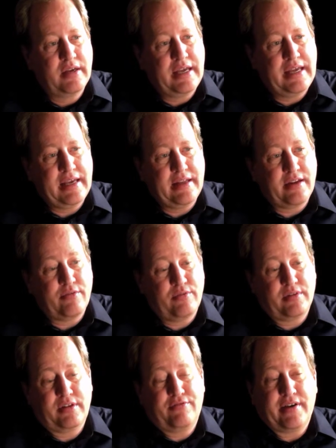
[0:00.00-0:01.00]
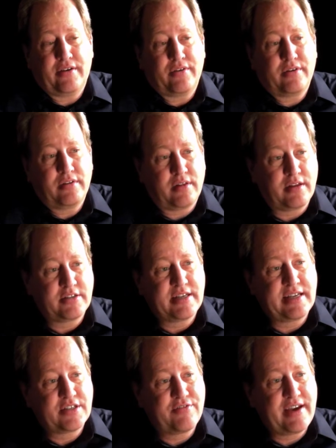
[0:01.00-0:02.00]
And I really found a lot of
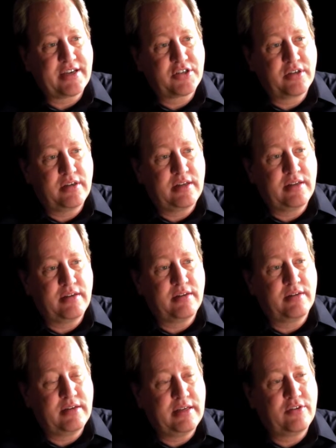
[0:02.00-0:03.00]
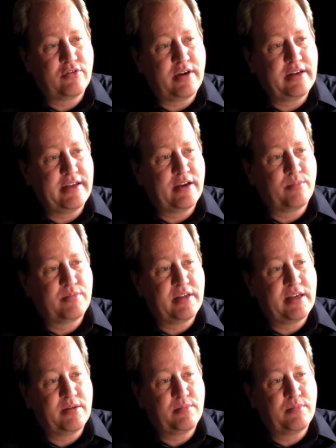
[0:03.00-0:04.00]
satisfaction in trying to help
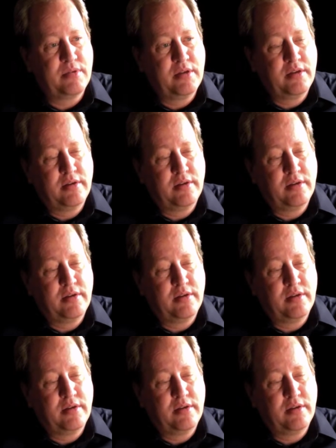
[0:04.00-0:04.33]
them